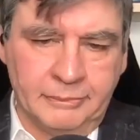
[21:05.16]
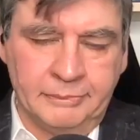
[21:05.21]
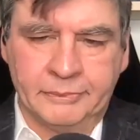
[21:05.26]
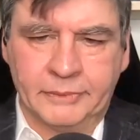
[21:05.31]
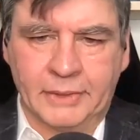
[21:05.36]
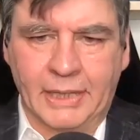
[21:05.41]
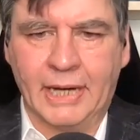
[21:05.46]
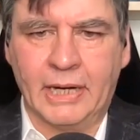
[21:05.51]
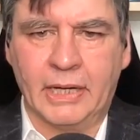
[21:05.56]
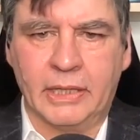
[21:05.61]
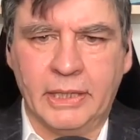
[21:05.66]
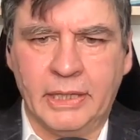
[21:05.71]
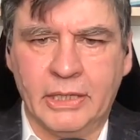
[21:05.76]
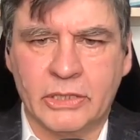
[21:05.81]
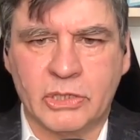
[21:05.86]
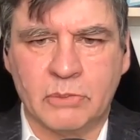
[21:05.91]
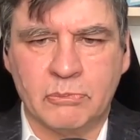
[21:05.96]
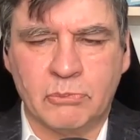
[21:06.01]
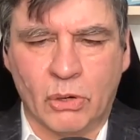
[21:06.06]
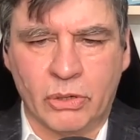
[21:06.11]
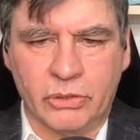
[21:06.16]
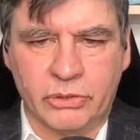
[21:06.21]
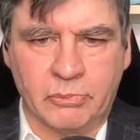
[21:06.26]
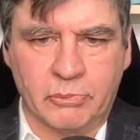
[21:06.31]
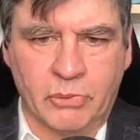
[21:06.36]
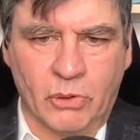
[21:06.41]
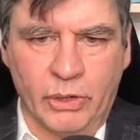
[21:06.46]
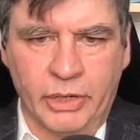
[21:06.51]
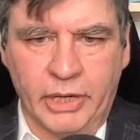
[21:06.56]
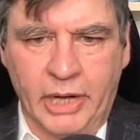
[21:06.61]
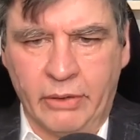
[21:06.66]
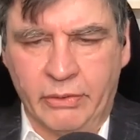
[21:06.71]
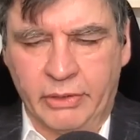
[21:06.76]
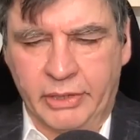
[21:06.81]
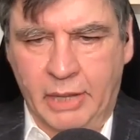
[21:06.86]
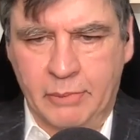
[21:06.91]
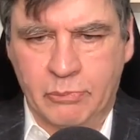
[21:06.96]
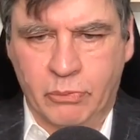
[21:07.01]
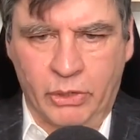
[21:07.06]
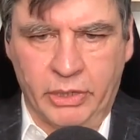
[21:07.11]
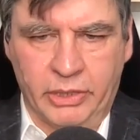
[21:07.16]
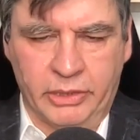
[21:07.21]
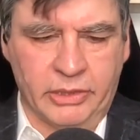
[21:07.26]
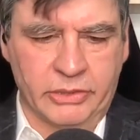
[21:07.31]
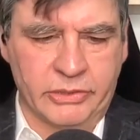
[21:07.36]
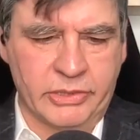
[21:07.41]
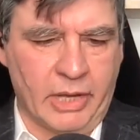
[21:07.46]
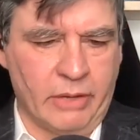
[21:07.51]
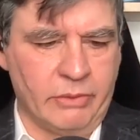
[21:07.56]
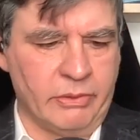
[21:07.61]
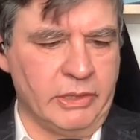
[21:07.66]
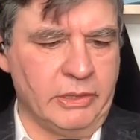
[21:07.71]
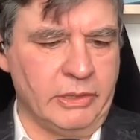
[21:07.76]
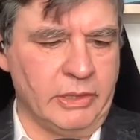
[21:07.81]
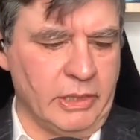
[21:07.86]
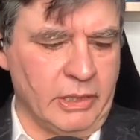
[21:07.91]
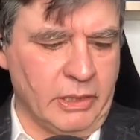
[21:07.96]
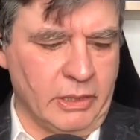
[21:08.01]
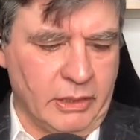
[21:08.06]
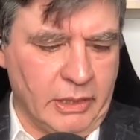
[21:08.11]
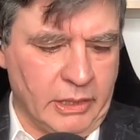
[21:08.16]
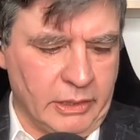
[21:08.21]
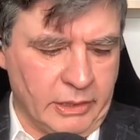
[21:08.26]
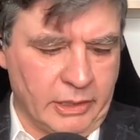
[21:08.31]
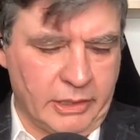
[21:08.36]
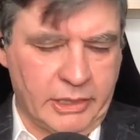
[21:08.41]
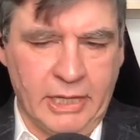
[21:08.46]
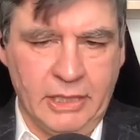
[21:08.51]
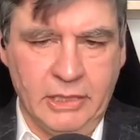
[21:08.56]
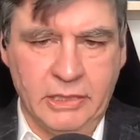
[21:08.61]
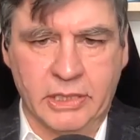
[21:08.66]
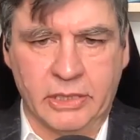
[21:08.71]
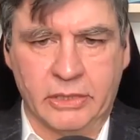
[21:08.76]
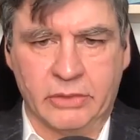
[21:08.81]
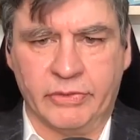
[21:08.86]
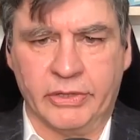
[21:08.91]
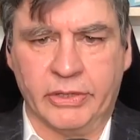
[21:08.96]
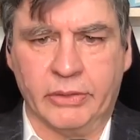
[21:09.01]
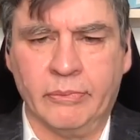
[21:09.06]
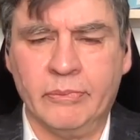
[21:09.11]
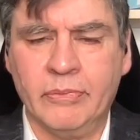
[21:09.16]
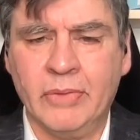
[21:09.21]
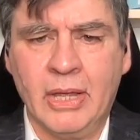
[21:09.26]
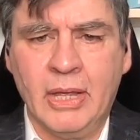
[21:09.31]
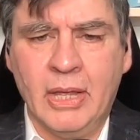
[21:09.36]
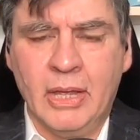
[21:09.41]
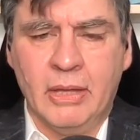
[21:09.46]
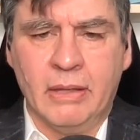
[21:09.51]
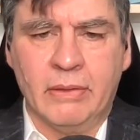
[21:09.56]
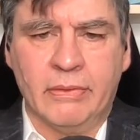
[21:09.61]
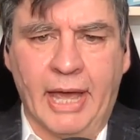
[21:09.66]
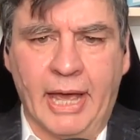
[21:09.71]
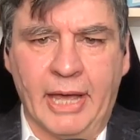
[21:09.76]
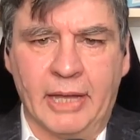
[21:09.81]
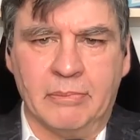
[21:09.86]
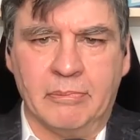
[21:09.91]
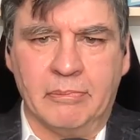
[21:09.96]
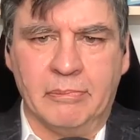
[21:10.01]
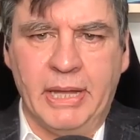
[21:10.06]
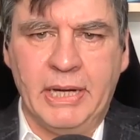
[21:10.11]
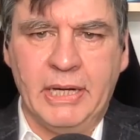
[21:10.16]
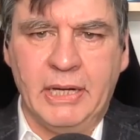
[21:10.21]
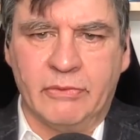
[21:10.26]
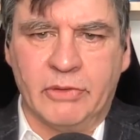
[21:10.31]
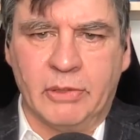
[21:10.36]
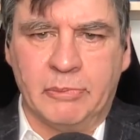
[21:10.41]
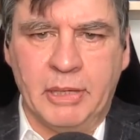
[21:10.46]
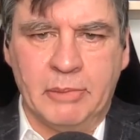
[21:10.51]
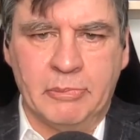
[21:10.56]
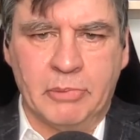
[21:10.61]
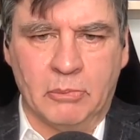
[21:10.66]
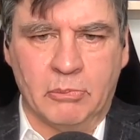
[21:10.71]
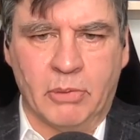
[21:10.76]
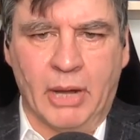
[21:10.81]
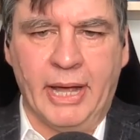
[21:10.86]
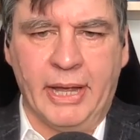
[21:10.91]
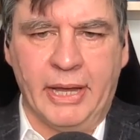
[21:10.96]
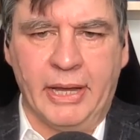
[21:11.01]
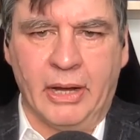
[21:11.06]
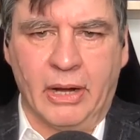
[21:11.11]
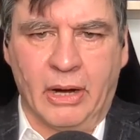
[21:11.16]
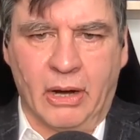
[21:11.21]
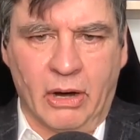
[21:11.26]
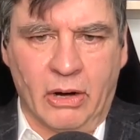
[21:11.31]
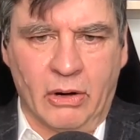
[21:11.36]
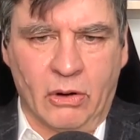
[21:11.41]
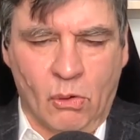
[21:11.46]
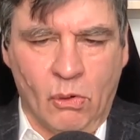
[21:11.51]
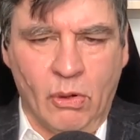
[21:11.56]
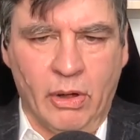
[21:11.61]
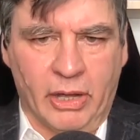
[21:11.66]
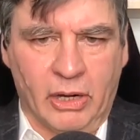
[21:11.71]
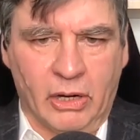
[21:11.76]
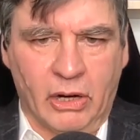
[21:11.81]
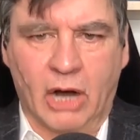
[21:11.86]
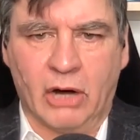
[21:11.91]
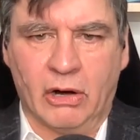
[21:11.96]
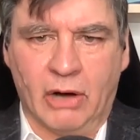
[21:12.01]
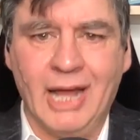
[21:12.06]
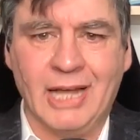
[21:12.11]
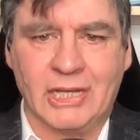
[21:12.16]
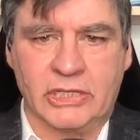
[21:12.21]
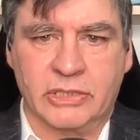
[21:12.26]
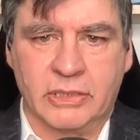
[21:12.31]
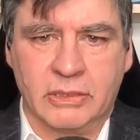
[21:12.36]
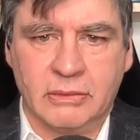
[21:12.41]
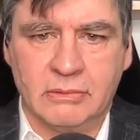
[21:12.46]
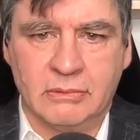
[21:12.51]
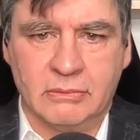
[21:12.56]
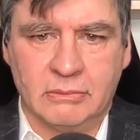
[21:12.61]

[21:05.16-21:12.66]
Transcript: And I think it's important to point out, and I pointed this out in the Kent interview, that many of the people buying our oil are us.